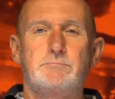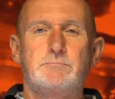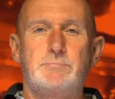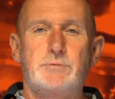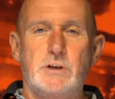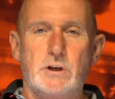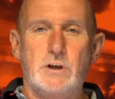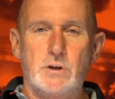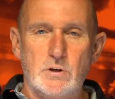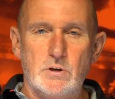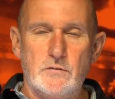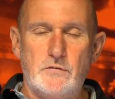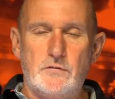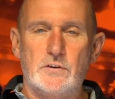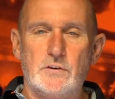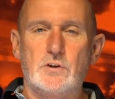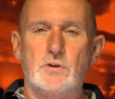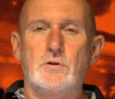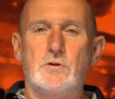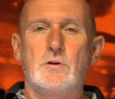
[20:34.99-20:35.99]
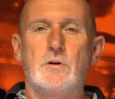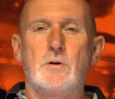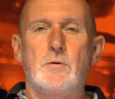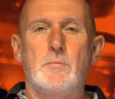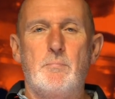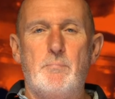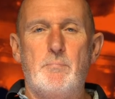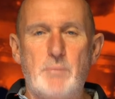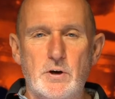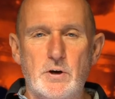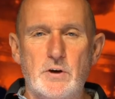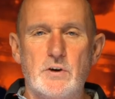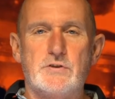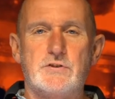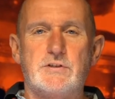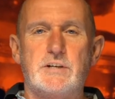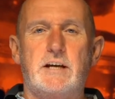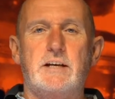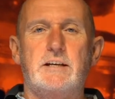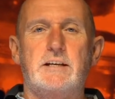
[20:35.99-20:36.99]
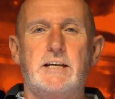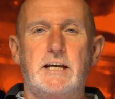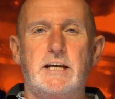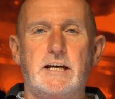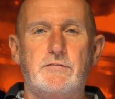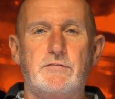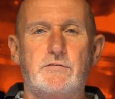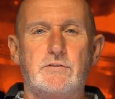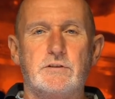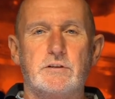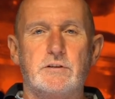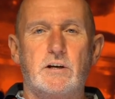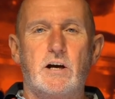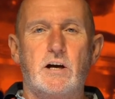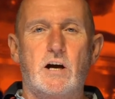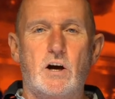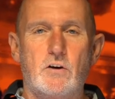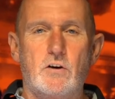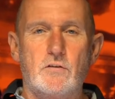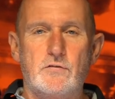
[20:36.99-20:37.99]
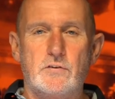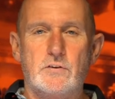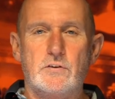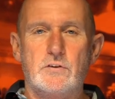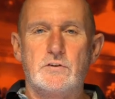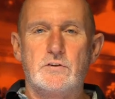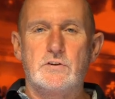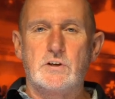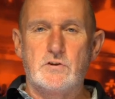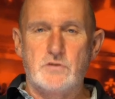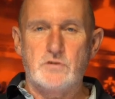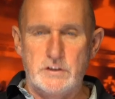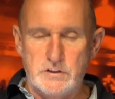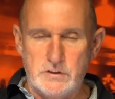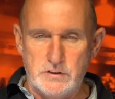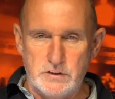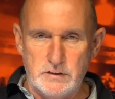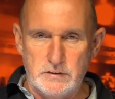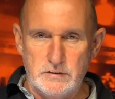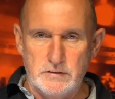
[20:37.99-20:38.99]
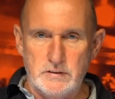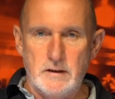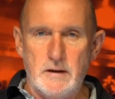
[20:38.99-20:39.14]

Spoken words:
Beautiful birthday gift of the Christian.